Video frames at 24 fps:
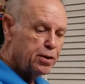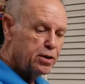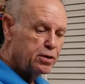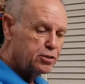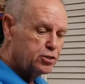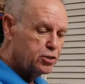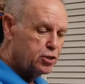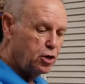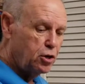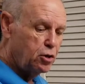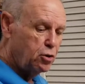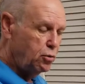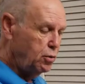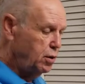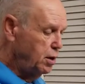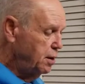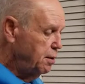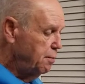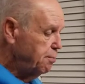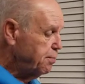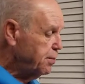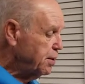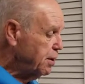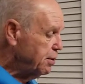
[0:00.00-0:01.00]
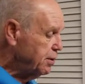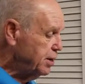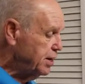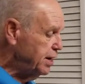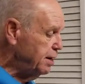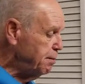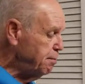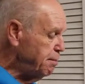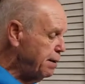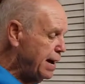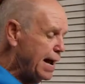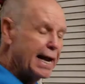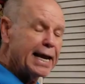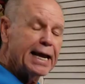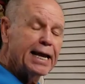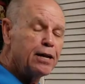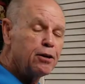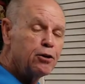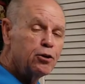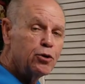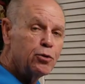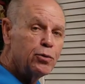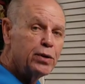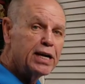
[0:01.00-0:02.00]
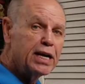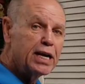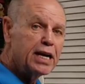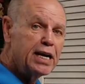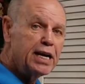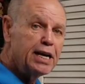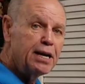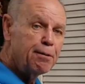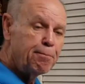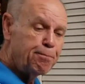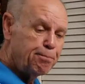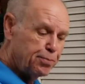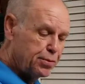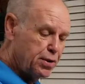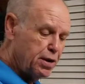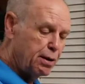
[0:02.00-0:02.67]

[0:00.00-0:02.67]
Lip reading: So, getting back into it again,